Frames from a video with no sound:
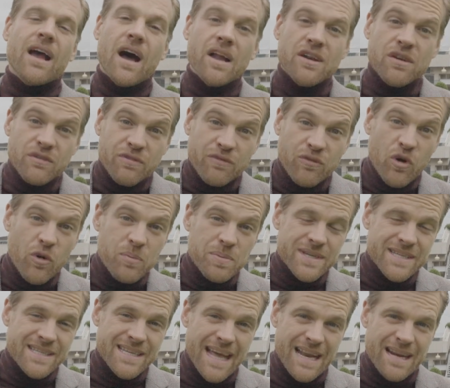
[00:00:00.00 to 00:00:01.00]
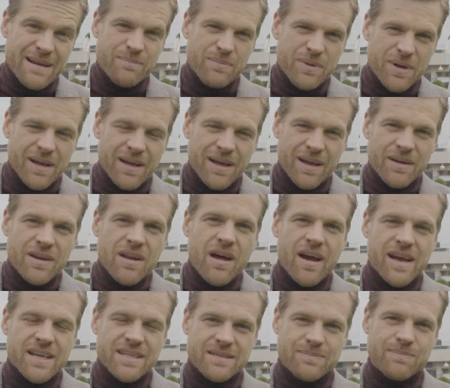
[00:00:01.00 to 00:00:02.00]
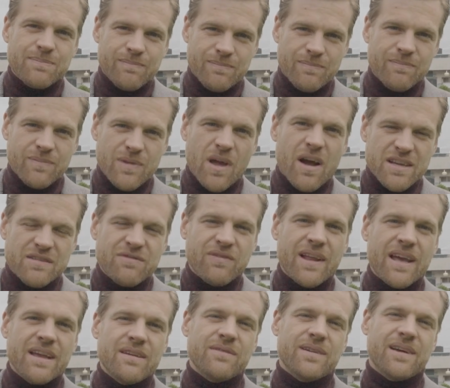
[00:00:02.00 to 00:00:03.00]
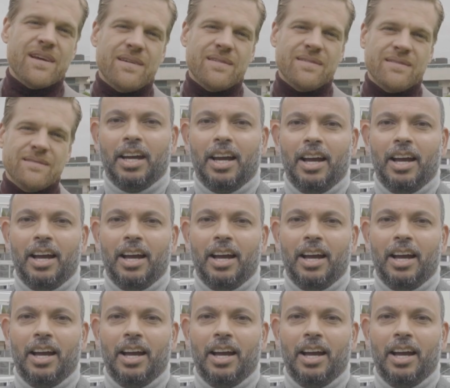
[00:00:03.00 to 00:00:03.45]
Under 4%, but a nice flavour.